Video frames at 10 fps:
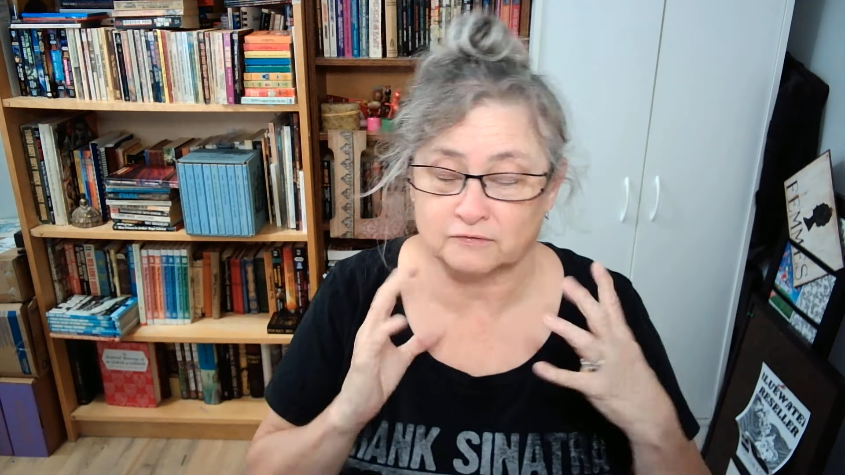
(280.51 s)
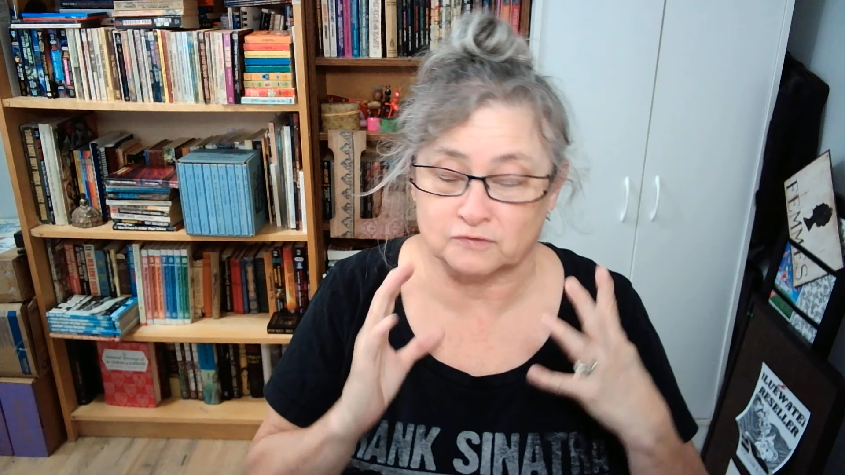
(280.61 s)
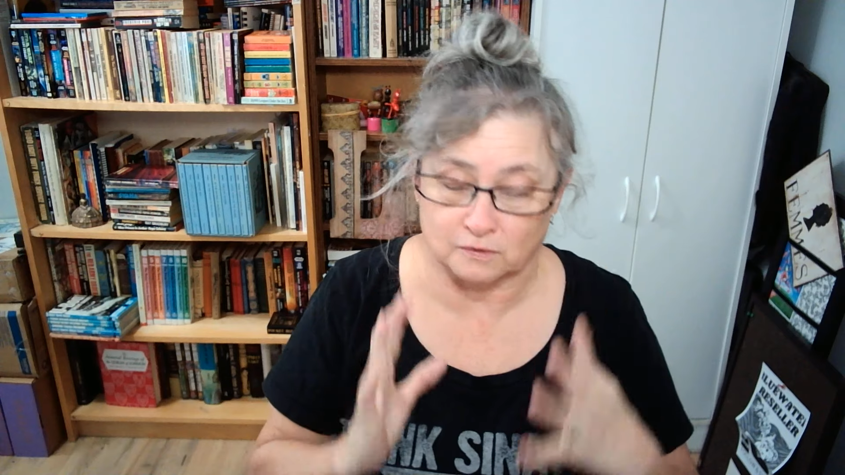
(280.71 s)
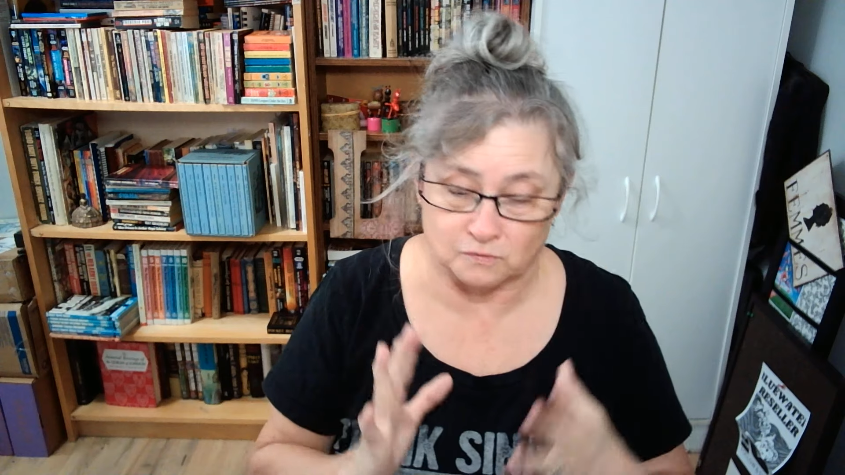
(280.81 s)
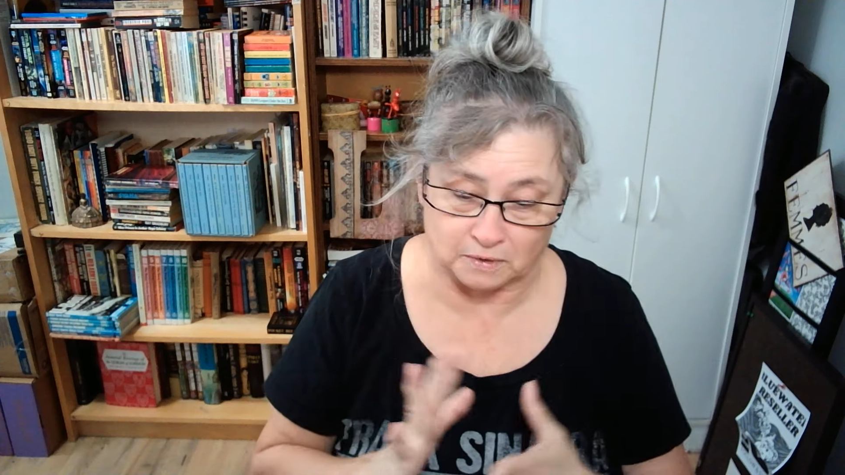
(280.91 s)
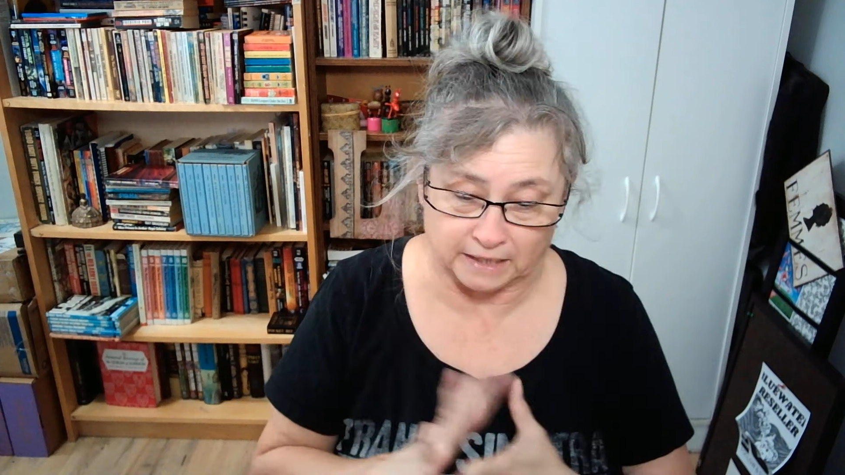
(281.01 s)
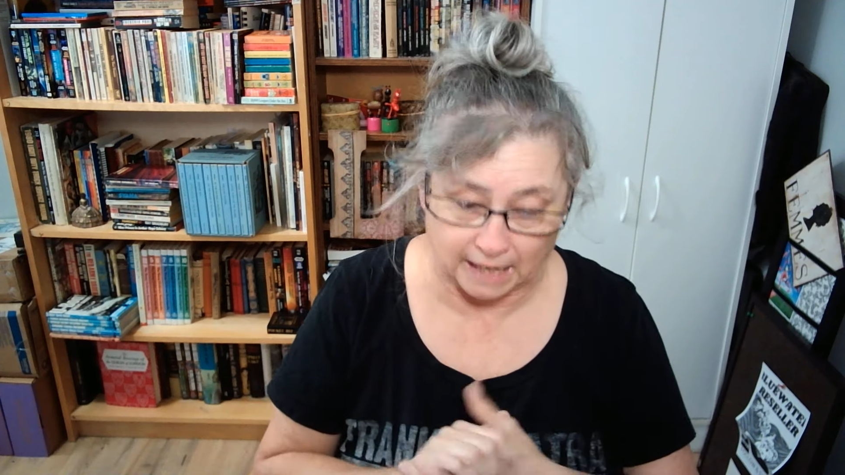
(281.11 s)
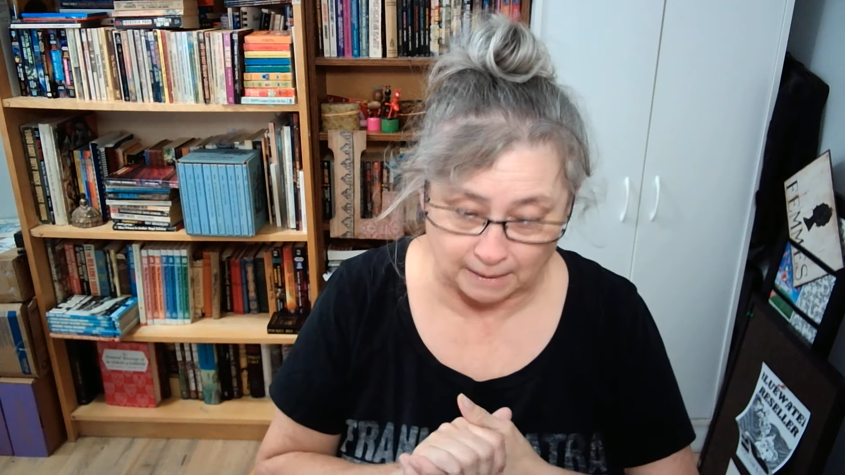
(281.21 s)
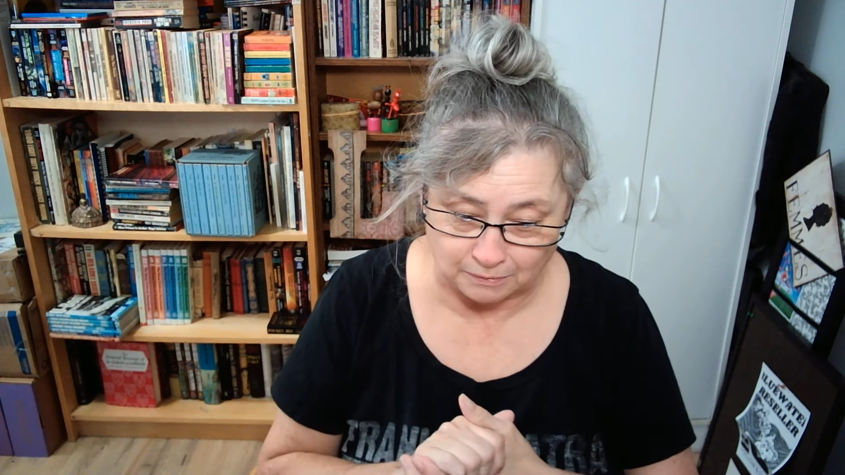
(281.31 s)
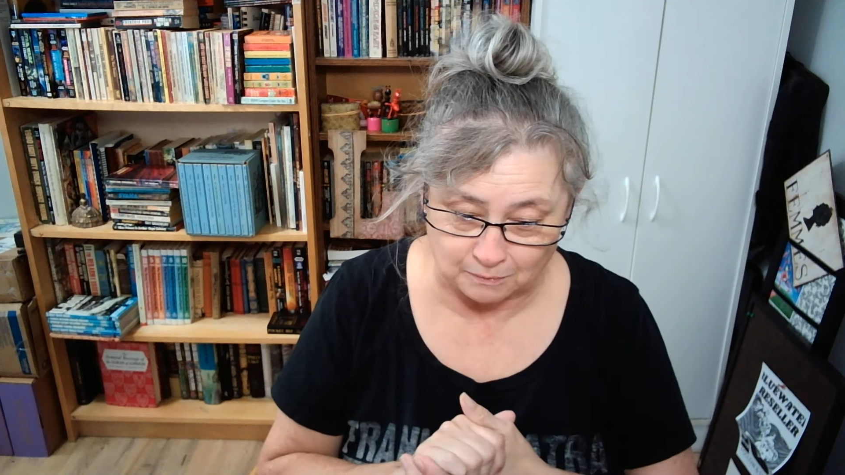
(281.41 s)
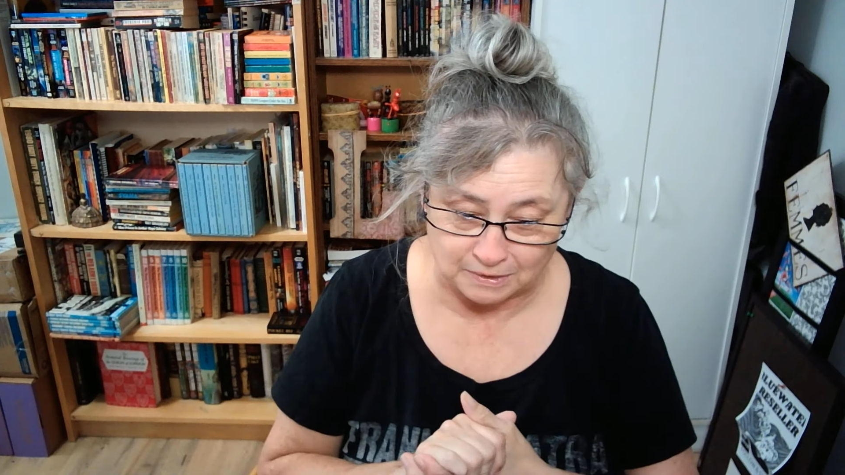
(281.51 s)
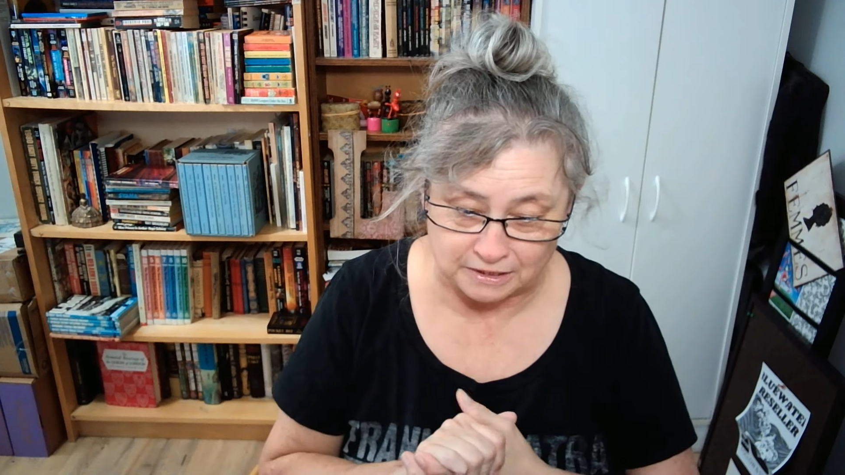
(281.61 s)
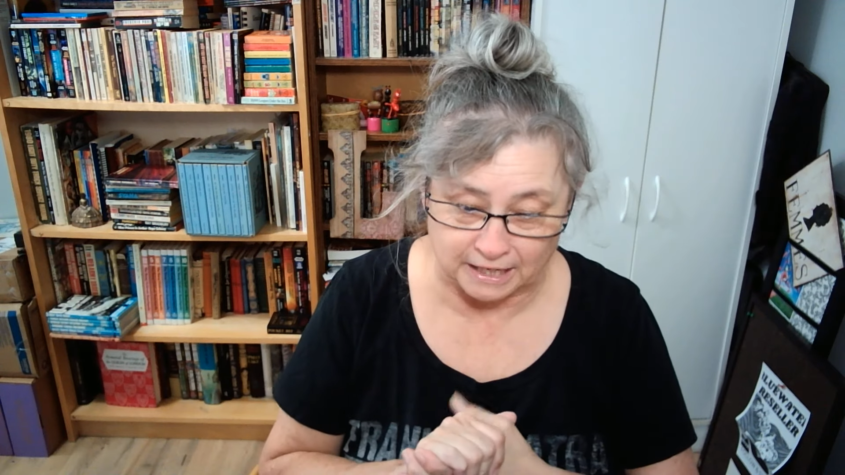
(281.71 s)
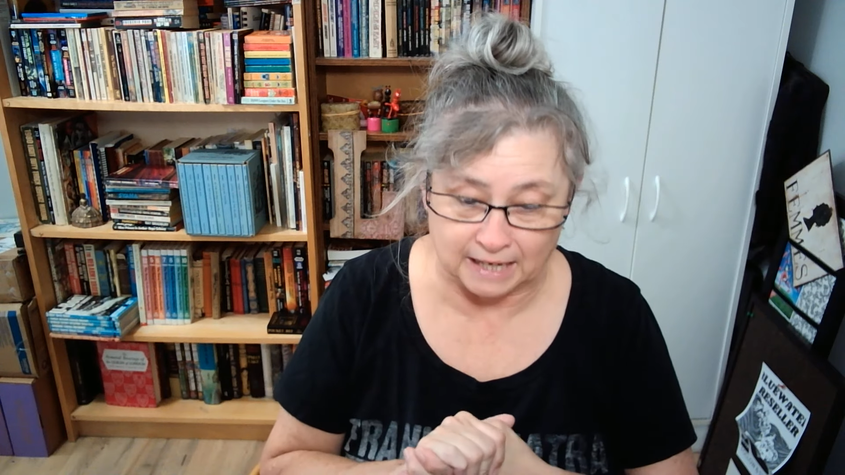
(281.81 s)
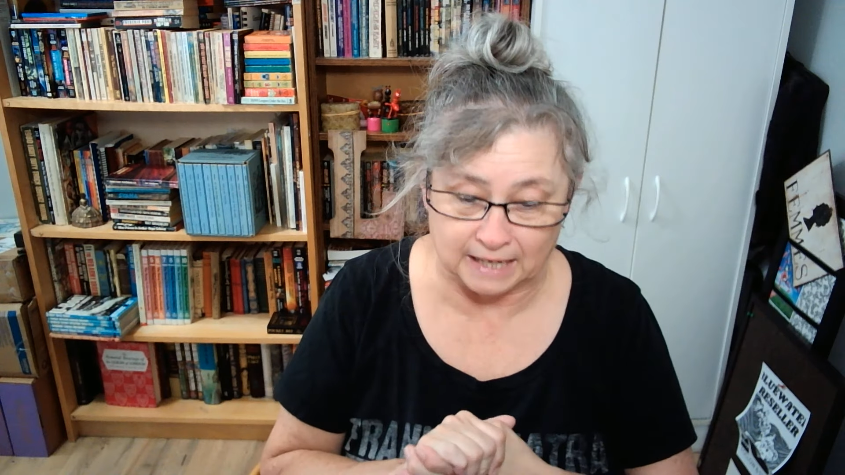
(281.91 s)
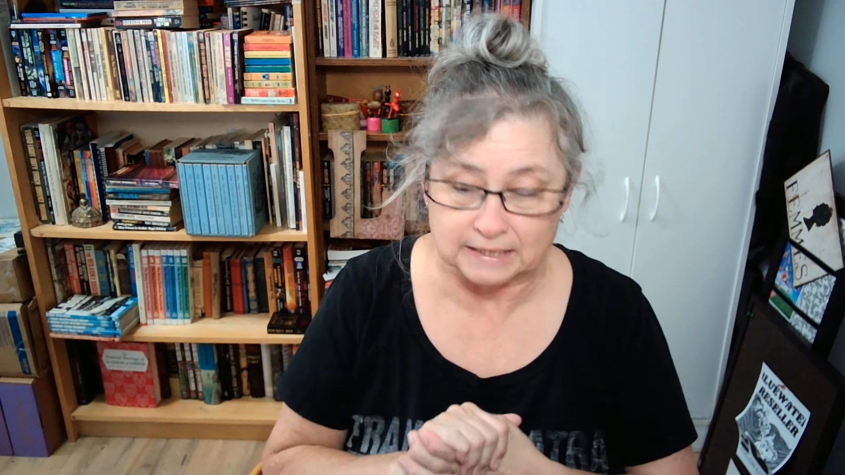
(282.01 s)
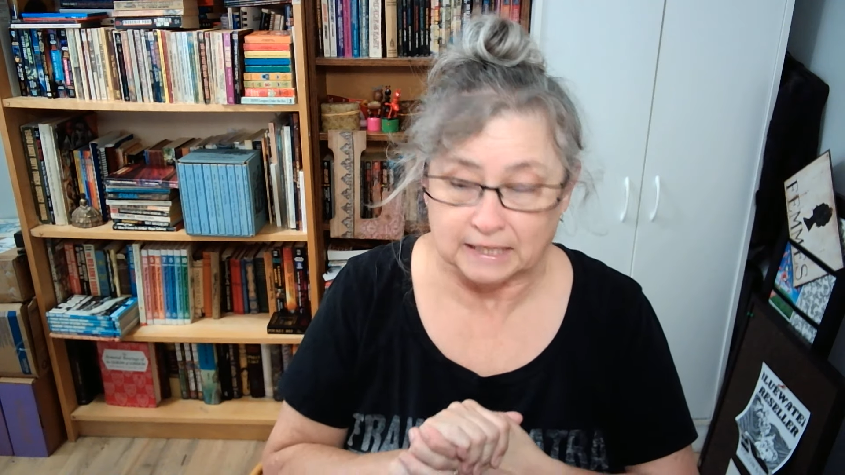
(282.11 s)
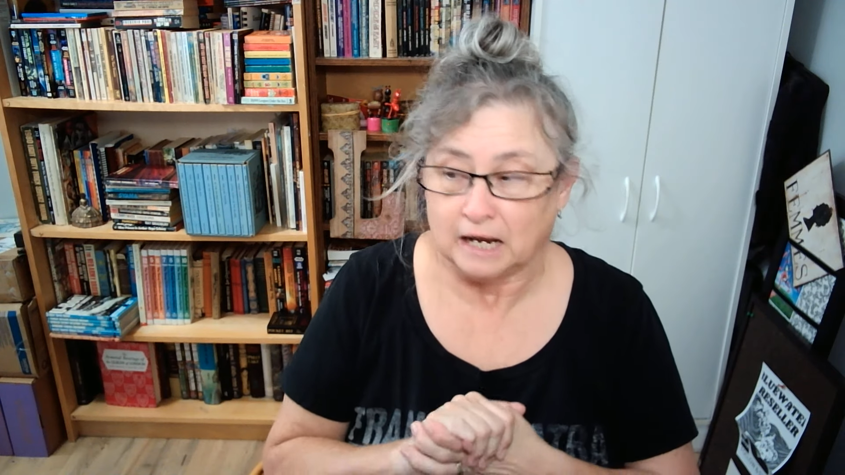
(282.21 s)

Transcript: so I was really happy with that.